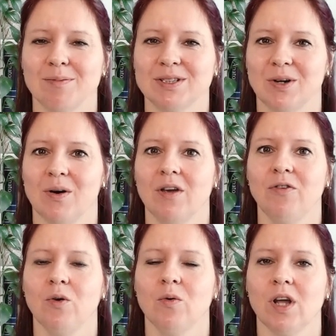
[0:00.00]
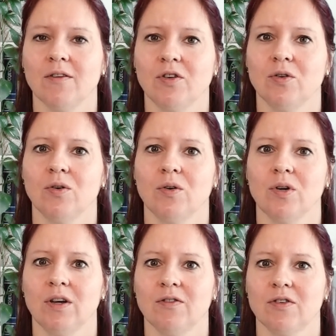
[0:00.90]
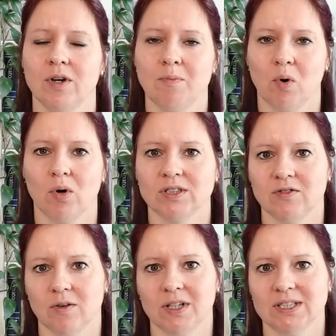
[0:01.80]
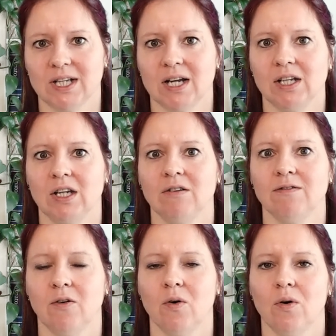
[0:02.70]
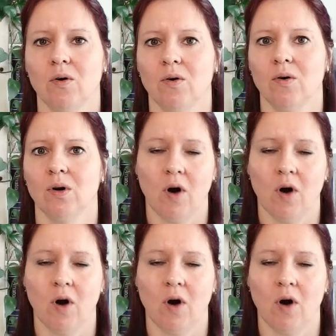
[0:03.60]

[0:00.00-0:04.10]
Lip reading: So, if you would have to give 3 points from the study for